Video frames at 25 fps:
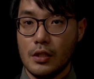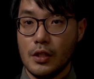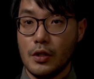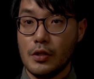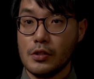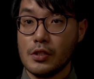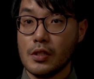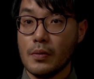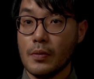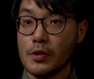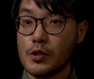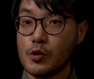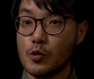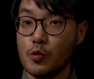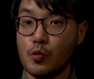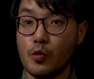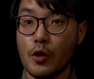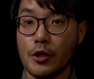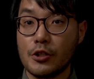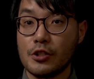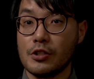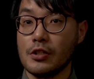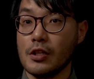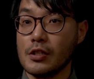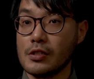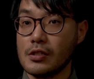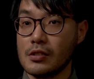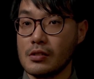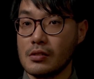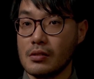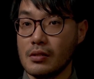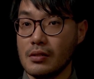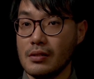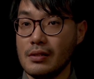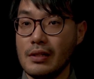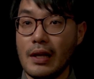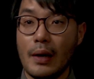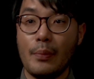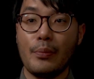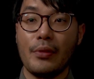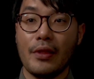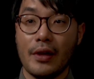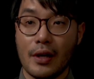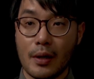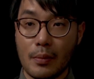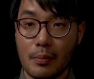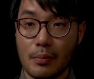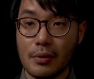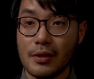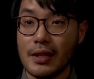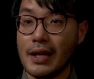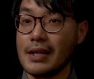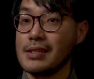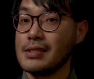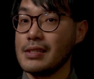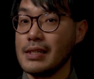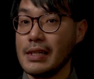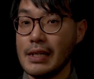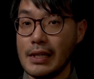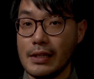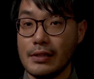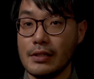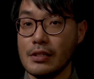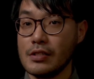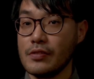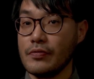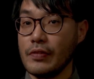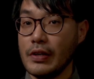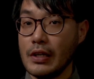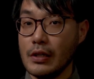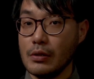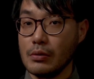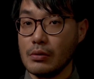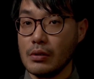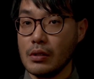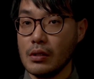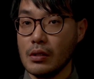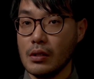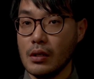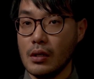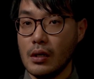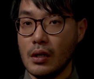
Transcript: There is so much richness, depth, and complexity in this field.